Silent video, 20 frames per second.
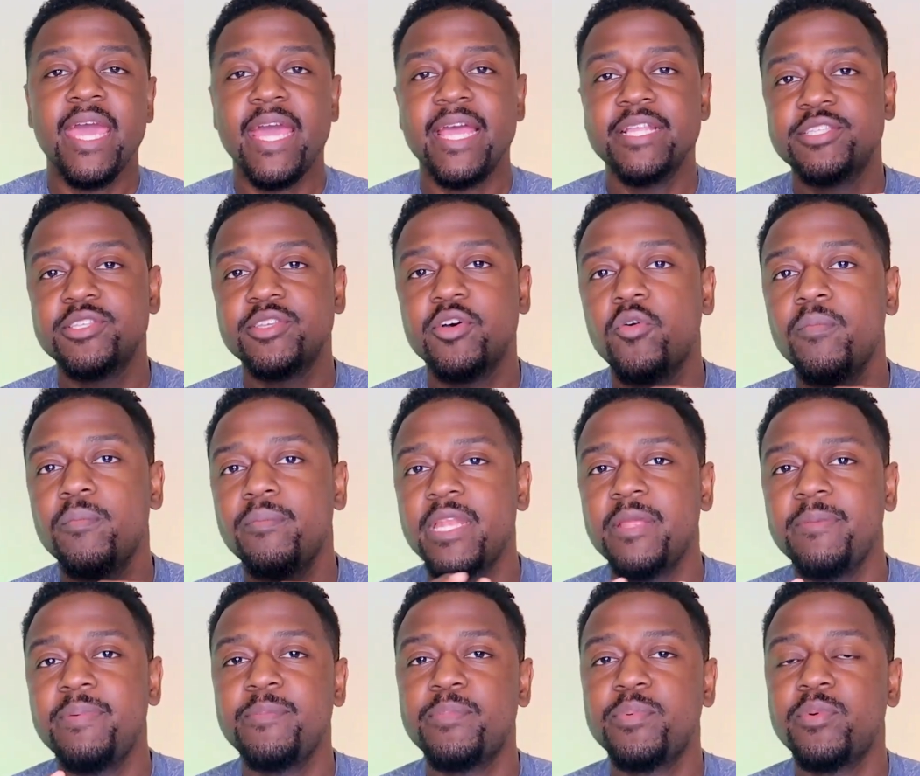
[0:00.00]
And so
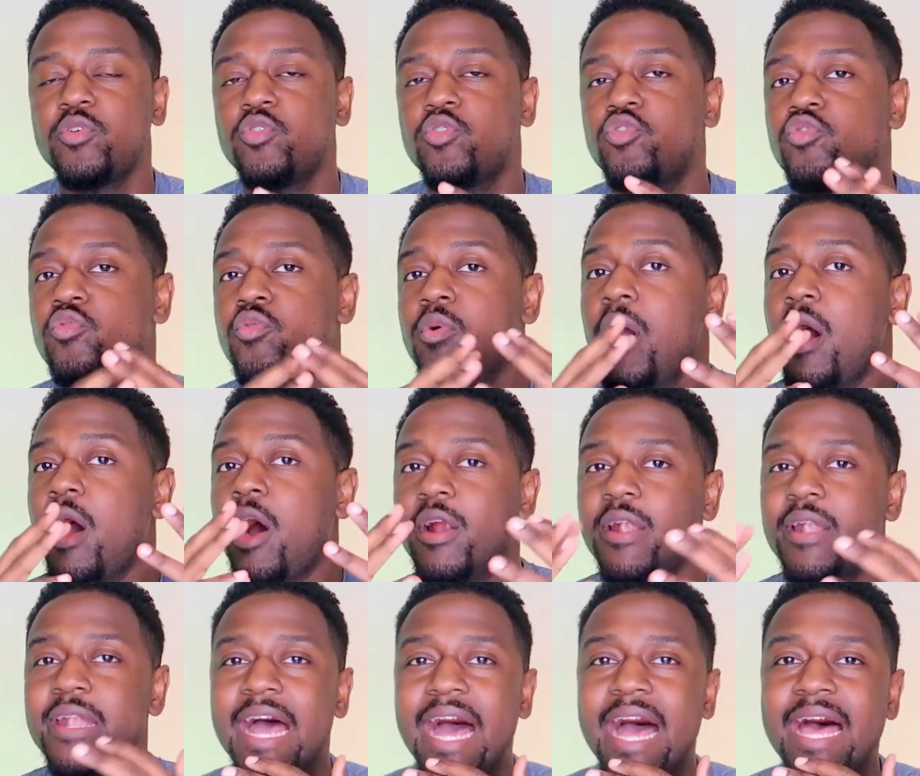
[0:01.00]
many people who
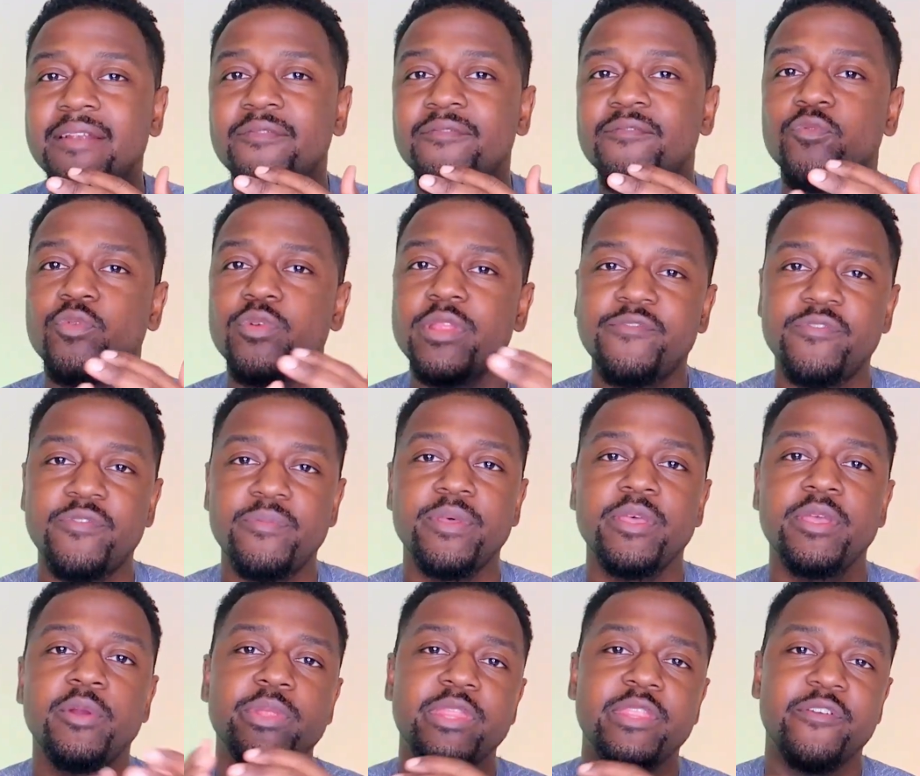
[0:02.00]
are not really
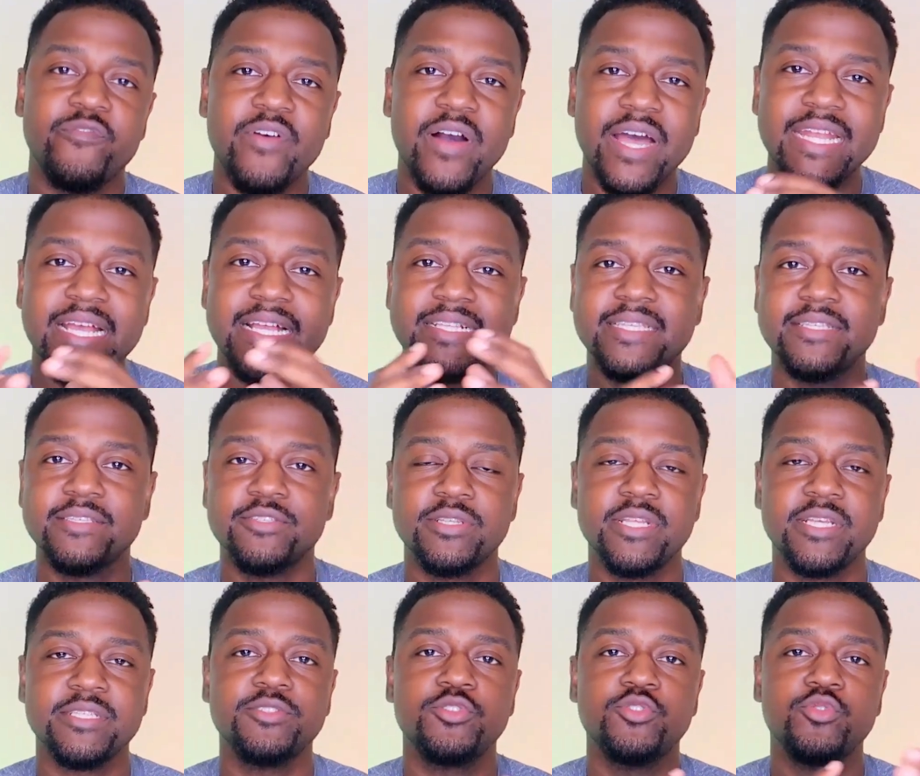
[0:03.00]
familiar with their finances or
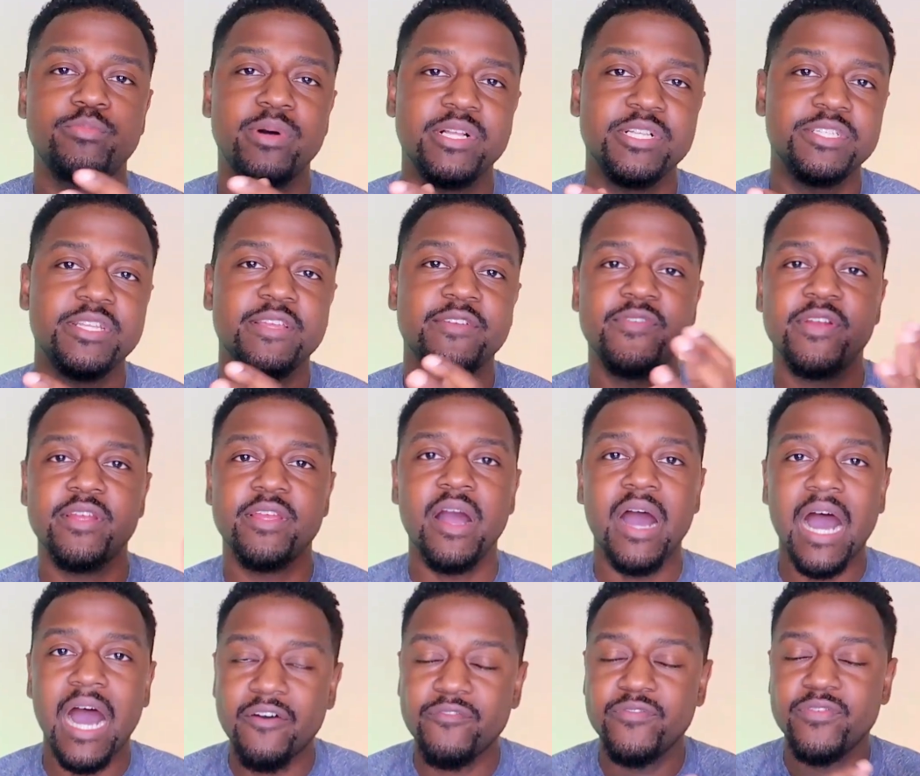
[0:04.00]
doesn't do budgeting very
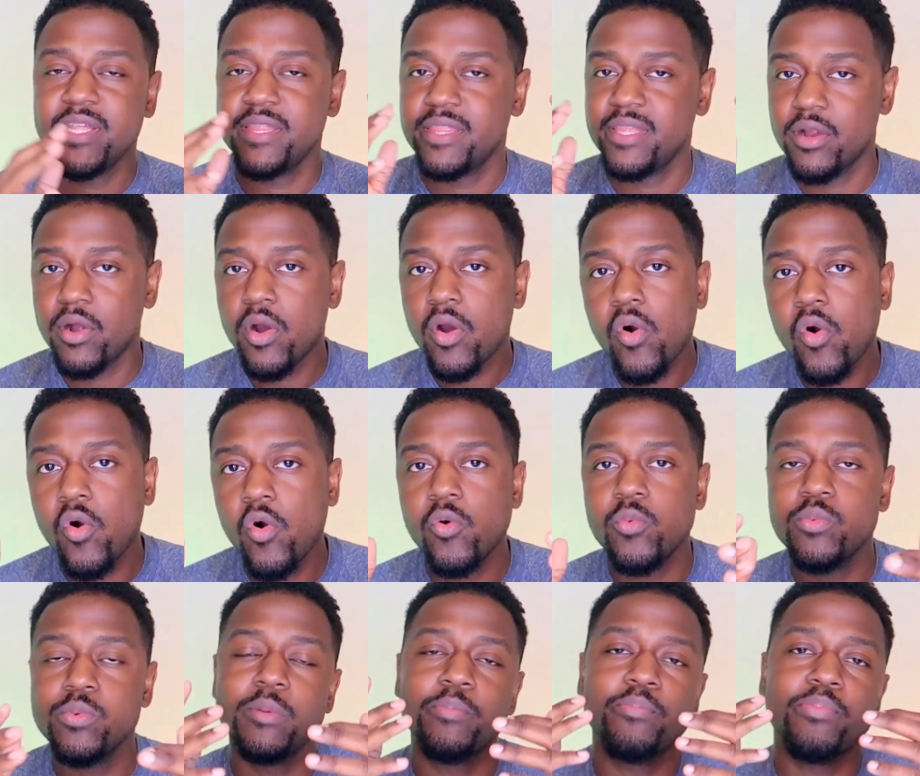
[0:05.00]
often in their
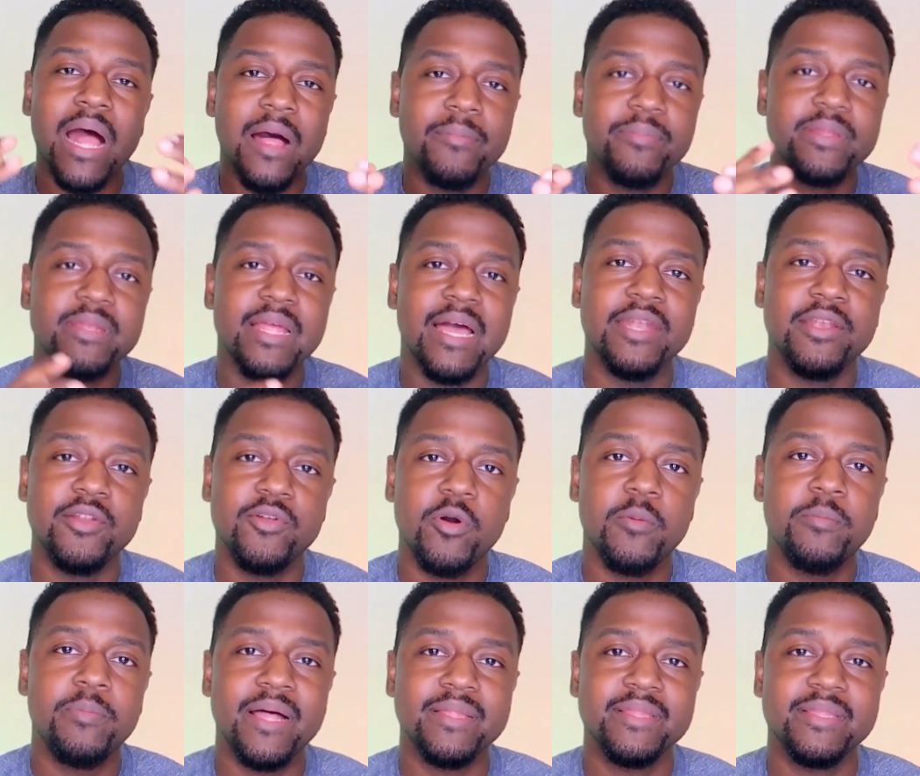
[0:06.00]
home will probably not know
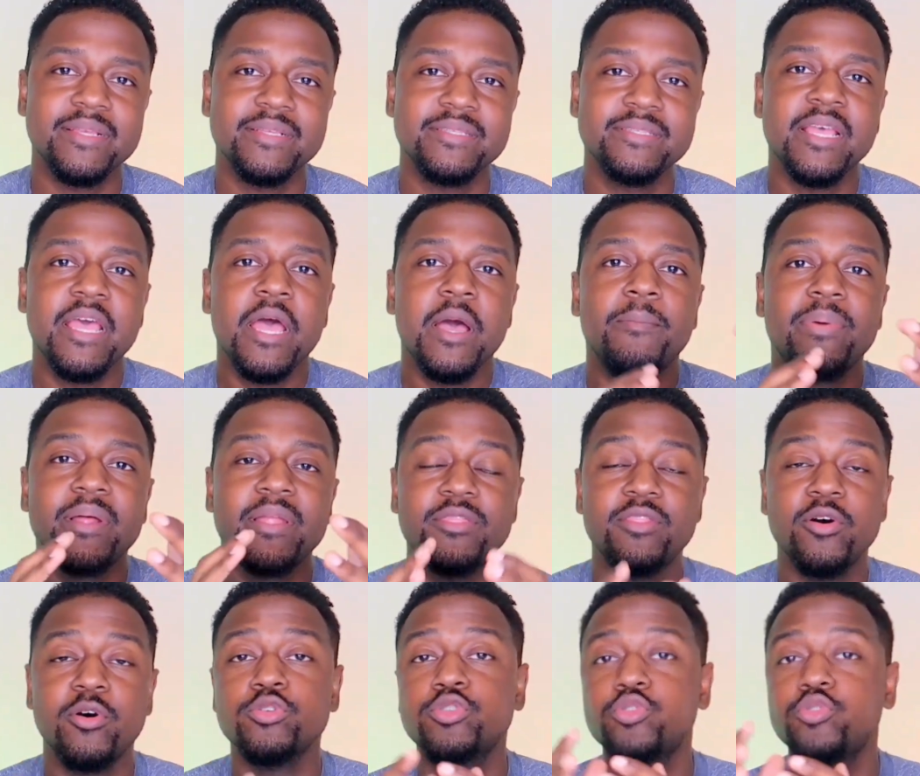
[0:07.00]
about this,
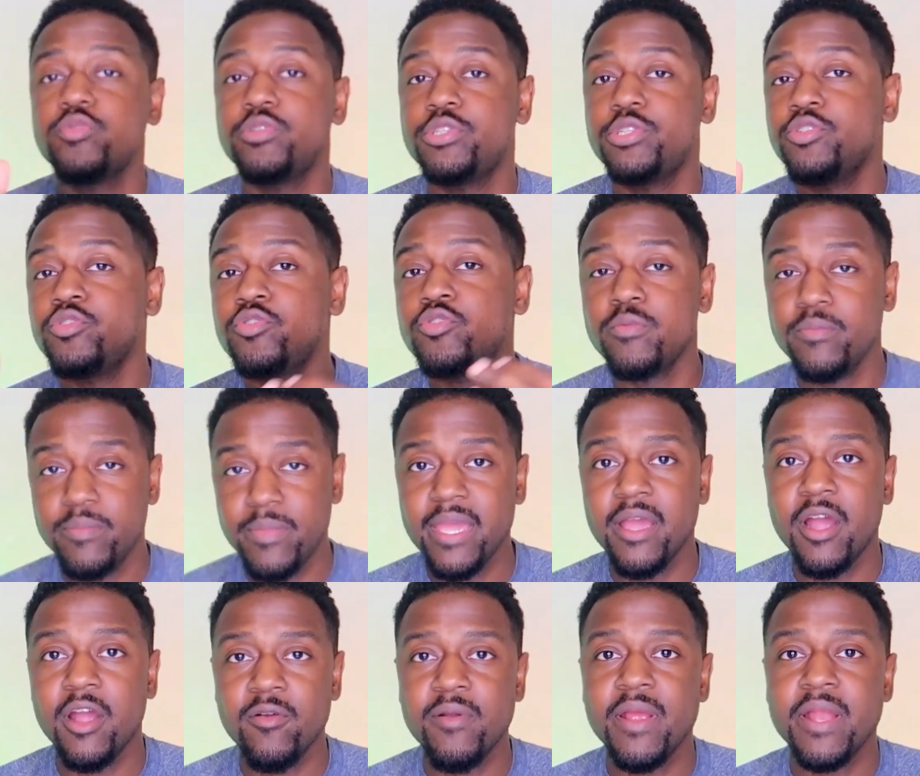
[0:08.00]
but those who do
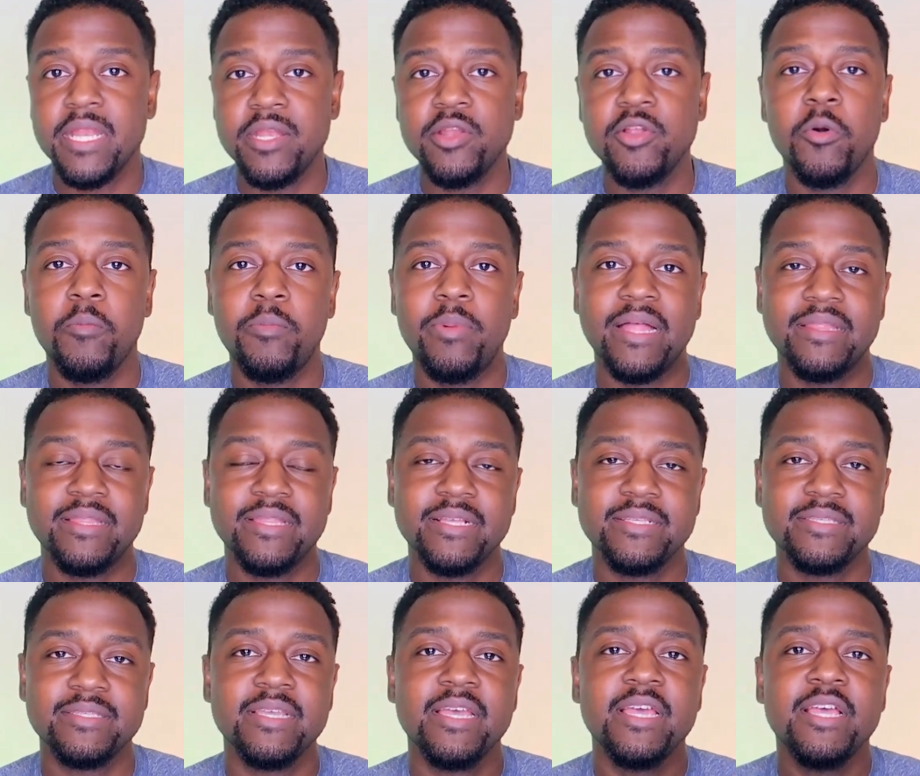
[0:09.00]
may already know about
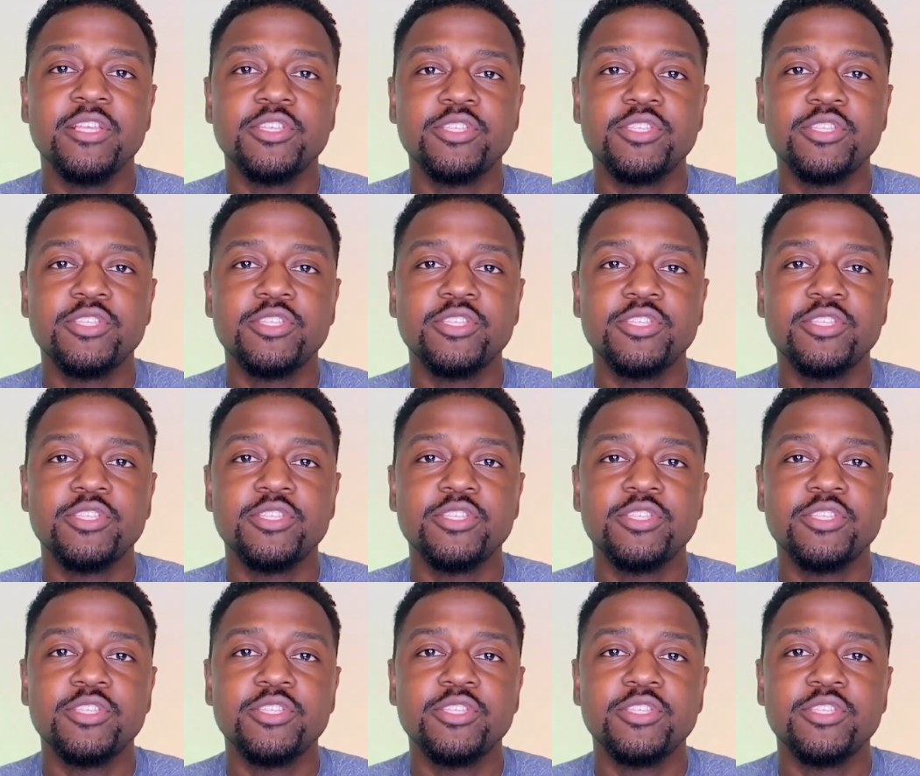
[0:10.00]
this.